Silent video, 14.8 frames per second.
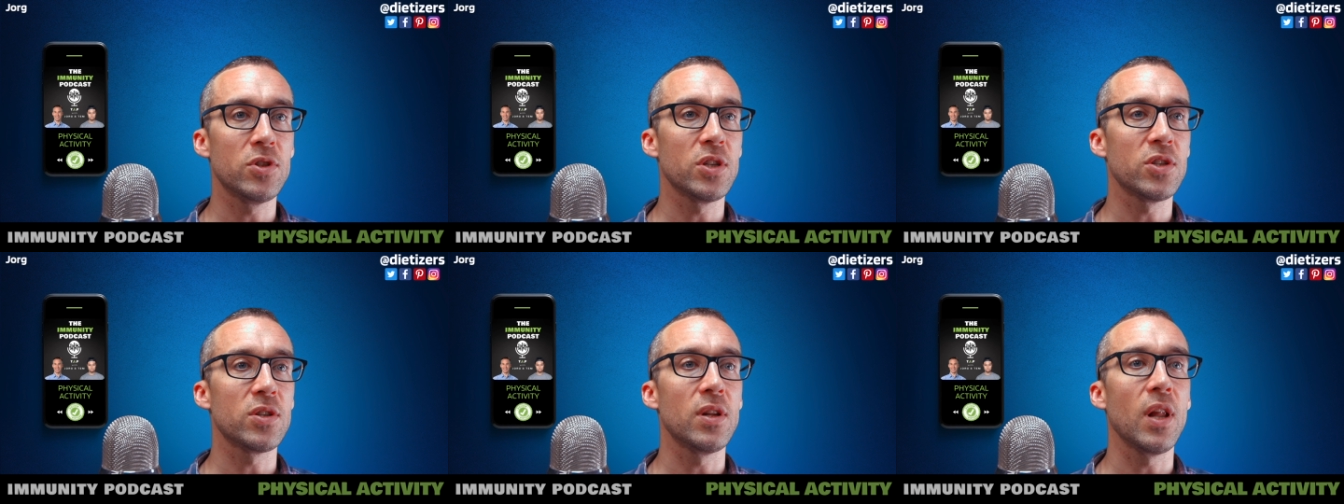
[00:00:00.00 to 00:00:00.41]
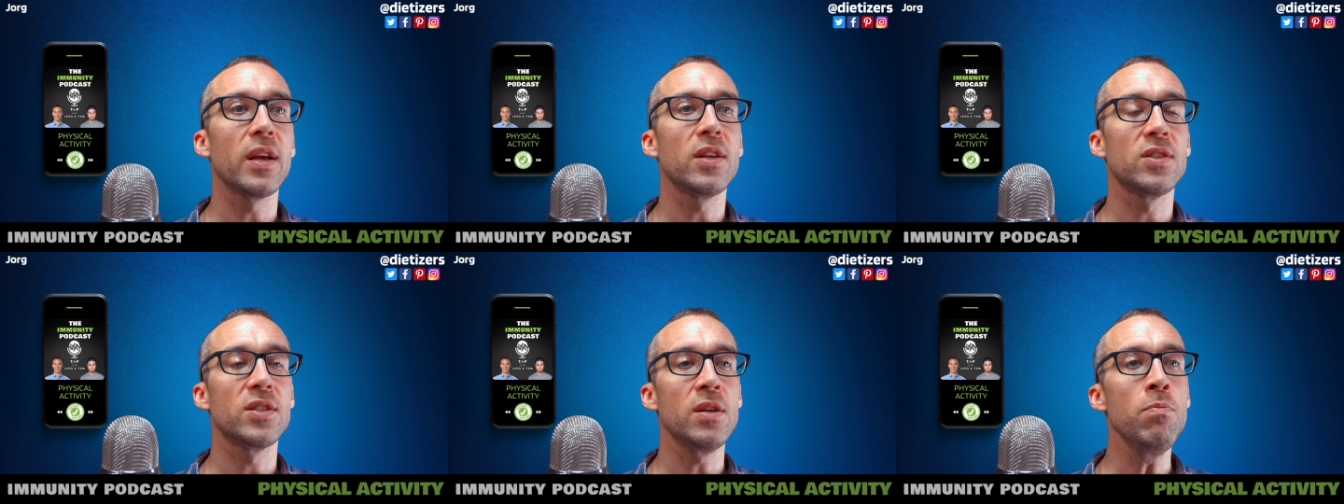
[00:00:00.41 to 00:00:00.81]
just
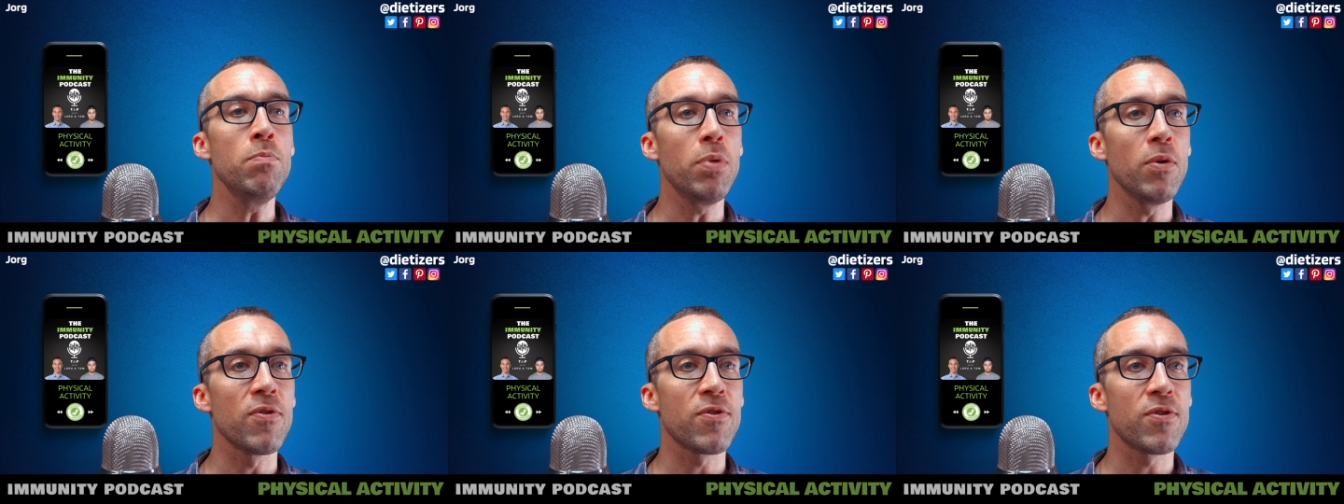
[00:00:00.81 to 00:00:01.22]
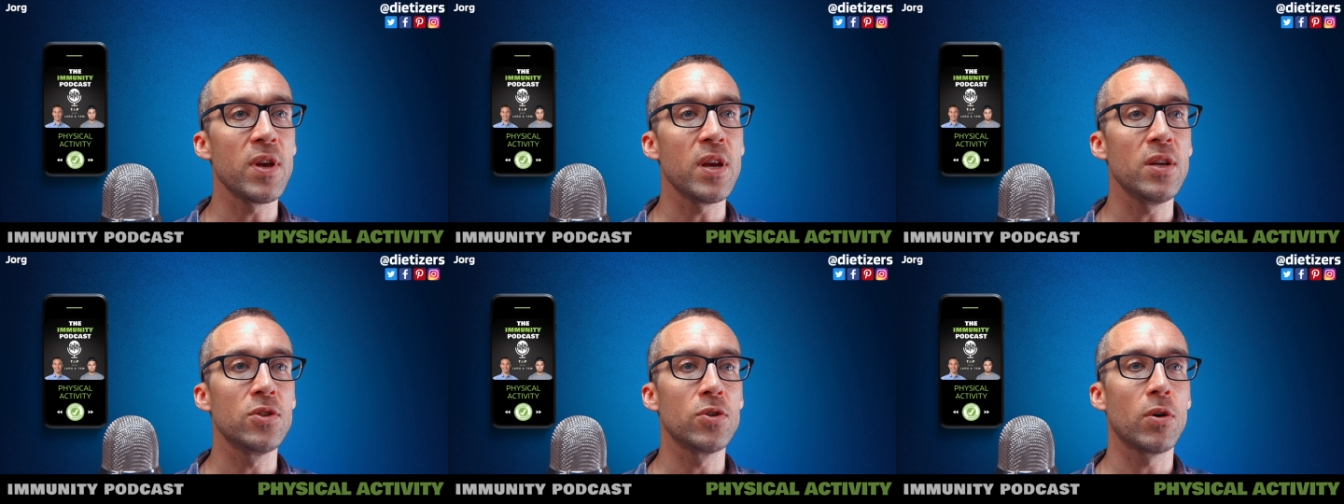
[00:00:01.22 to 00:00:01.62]
like simple
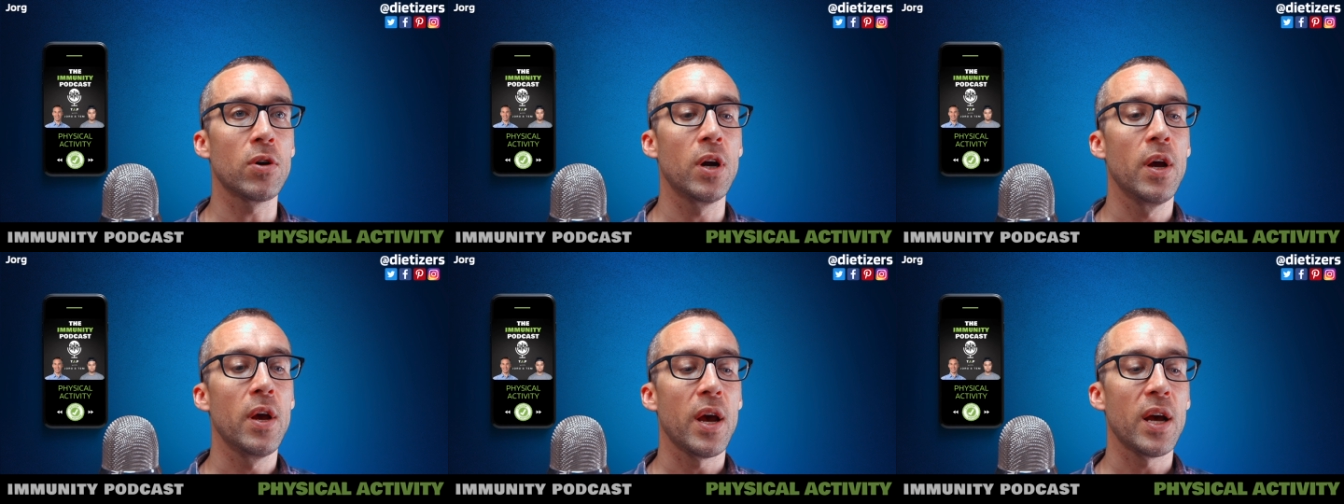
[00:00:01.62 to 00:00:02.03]
things or